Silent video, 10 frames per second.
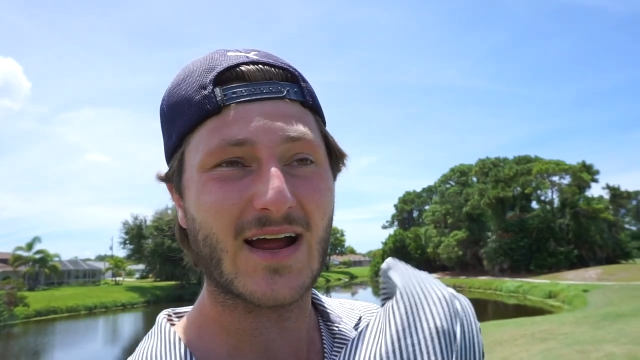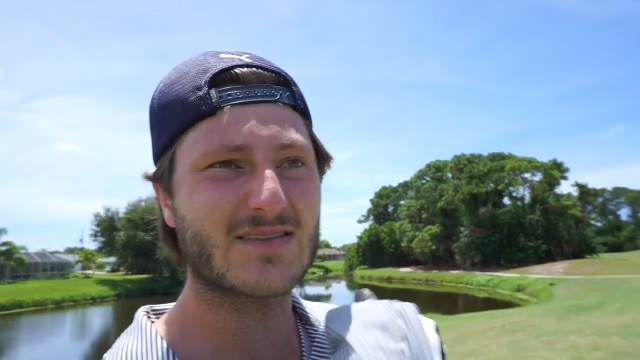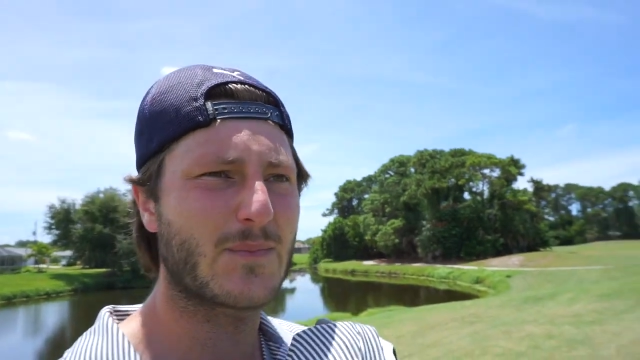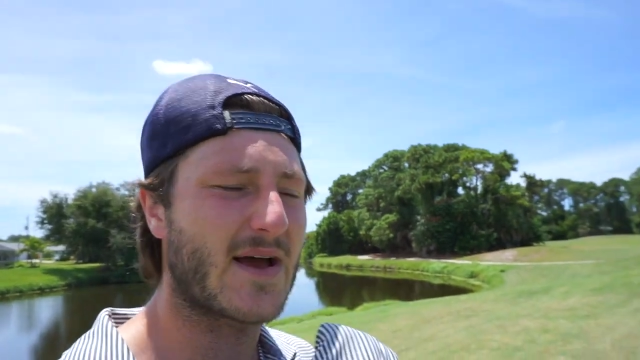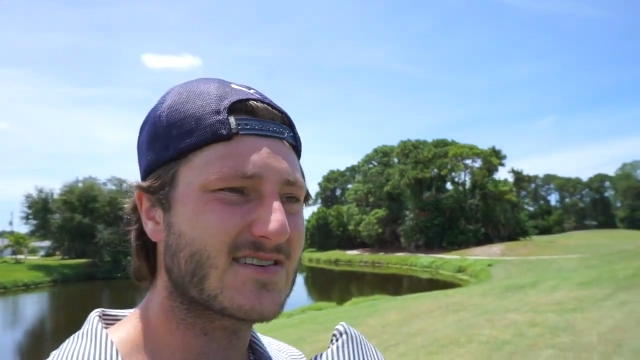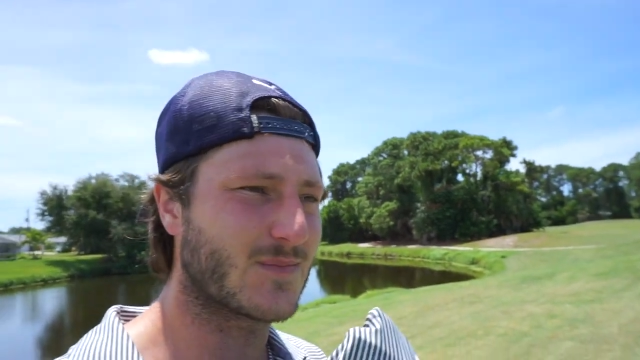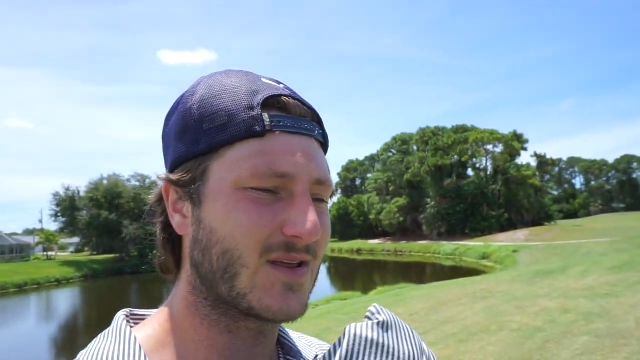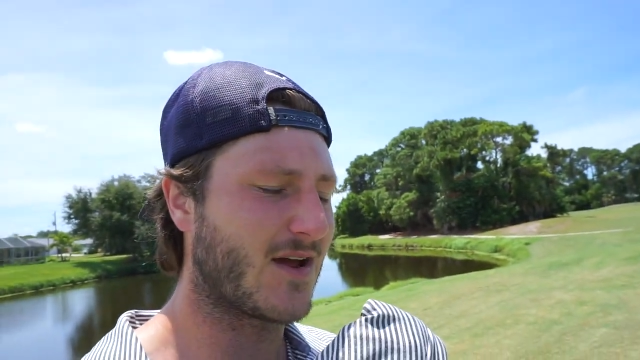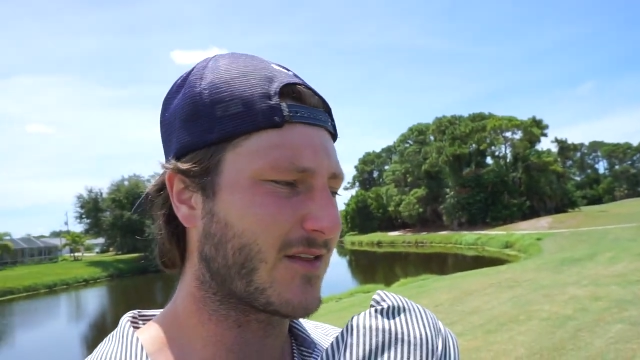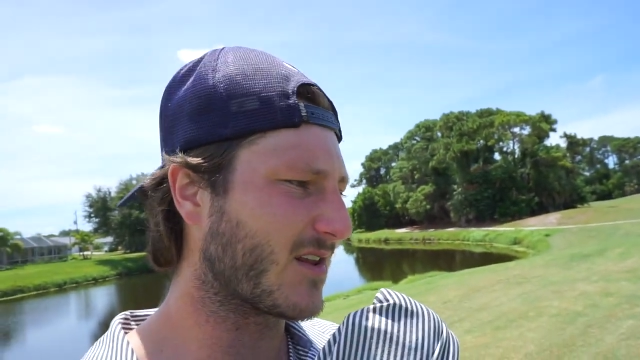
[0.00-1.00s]
got the best of me
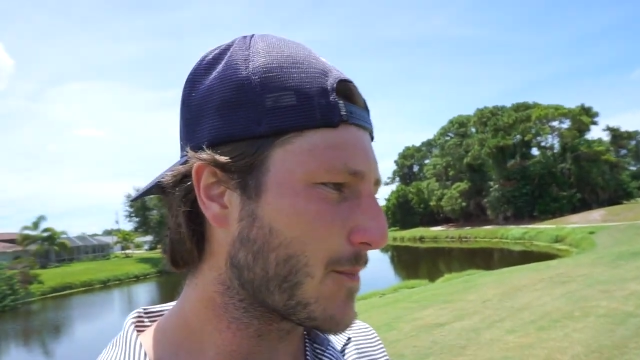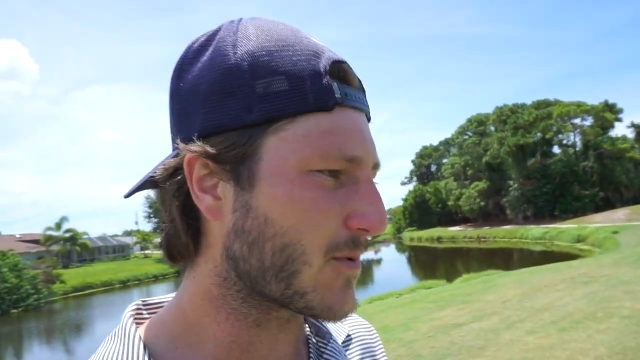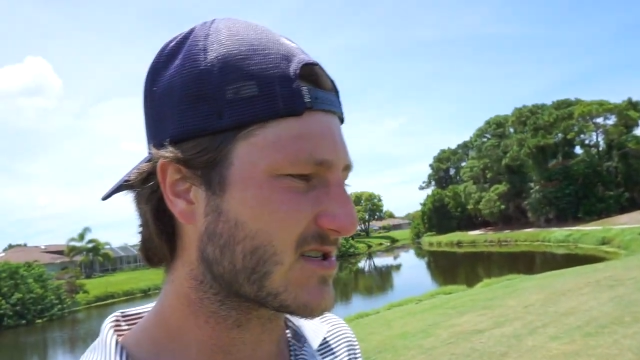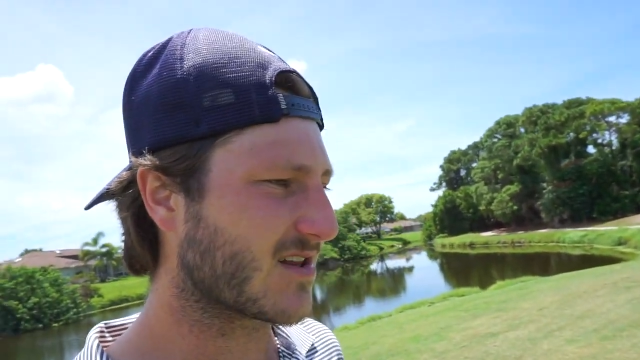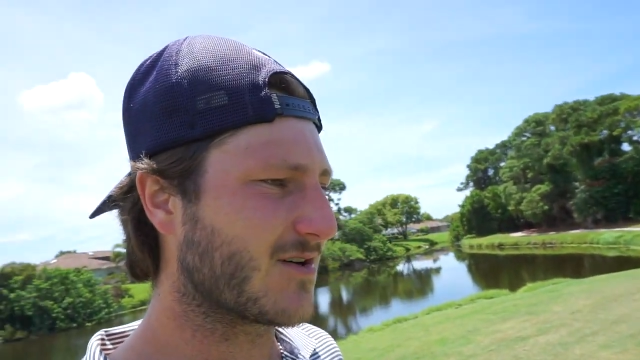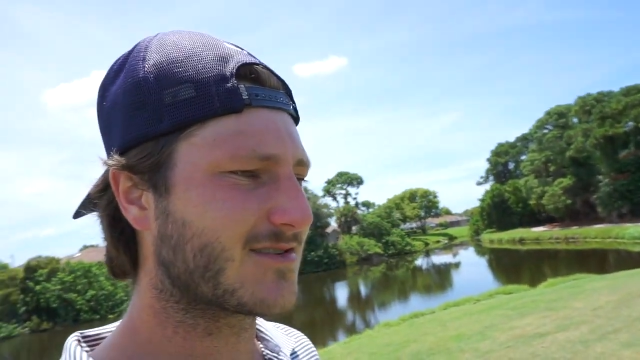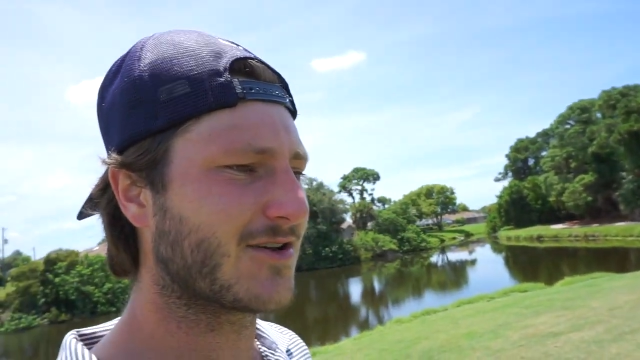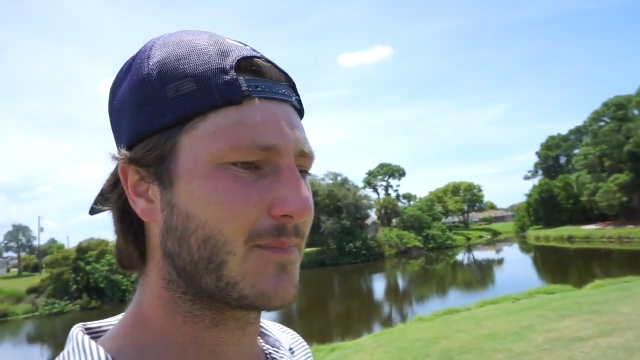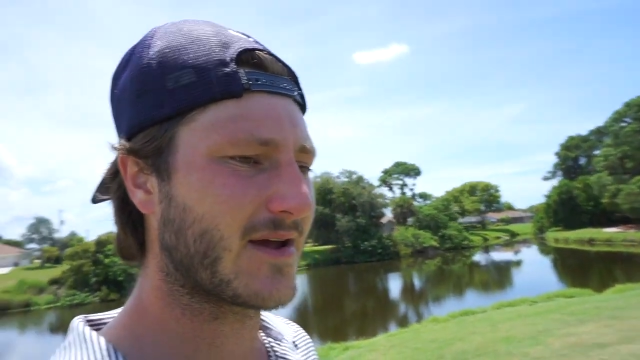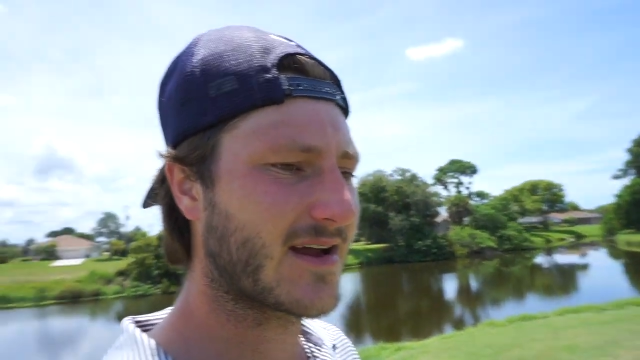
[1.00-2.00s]
there. The lip was a little
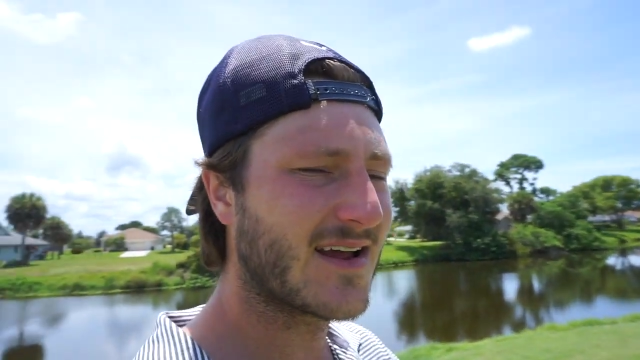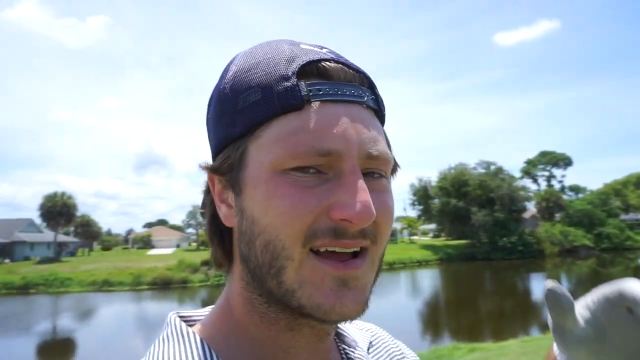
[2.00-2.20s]
too big.